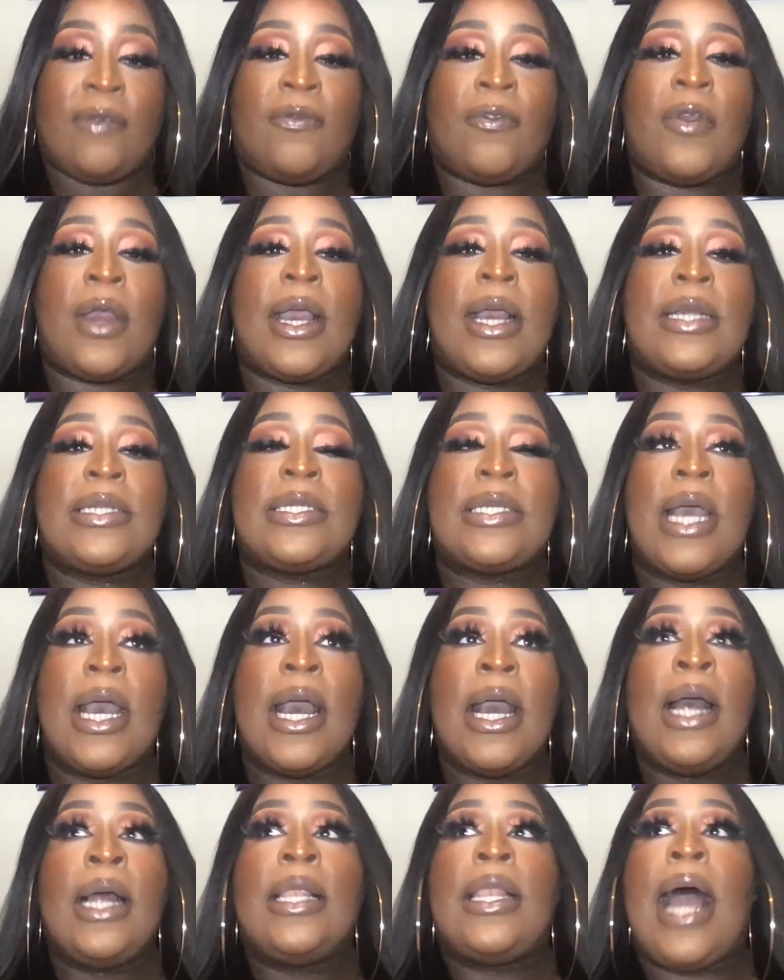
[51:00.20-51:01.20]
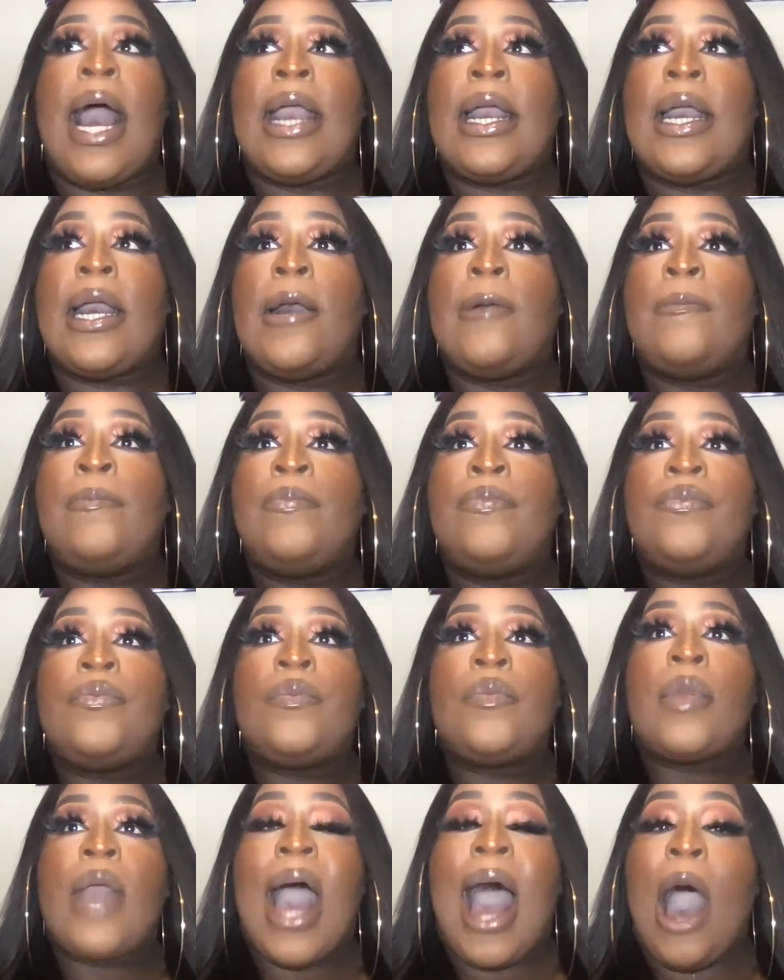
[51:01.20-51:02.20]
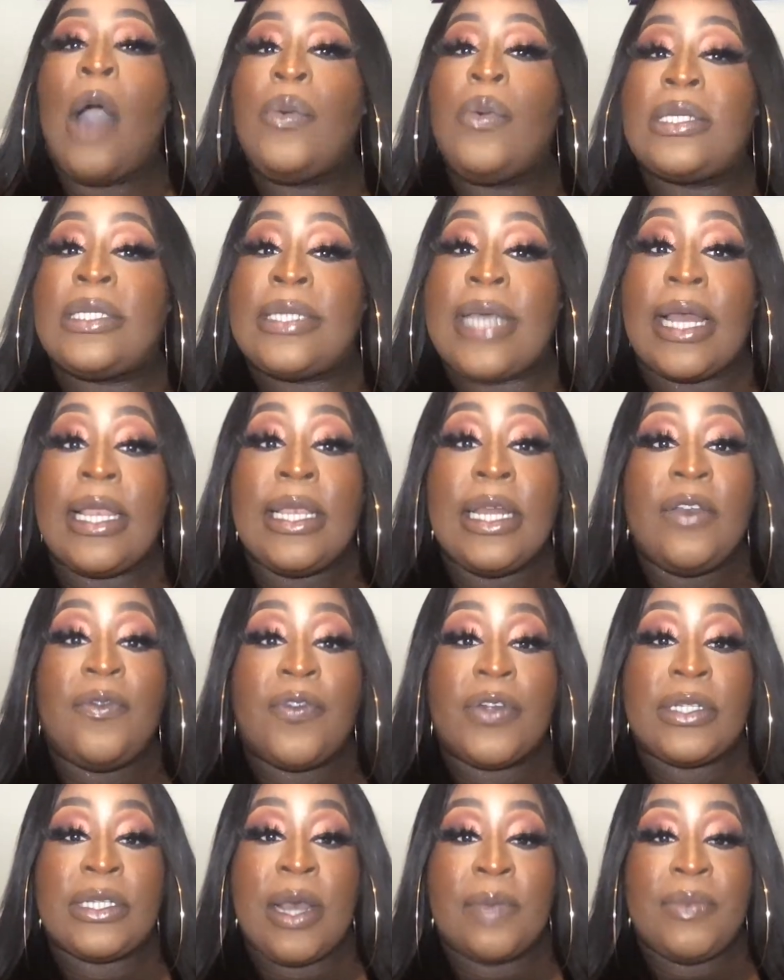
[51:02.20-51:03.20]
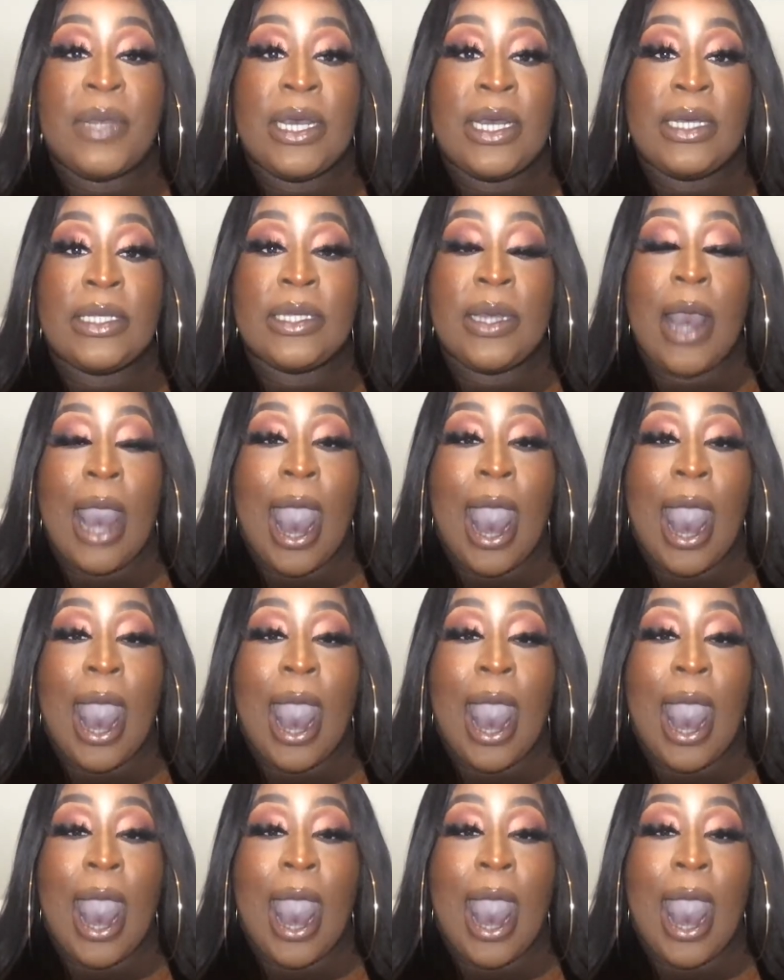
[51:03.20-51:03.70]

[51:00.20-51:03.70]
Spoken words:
friends. Like, I was settling for something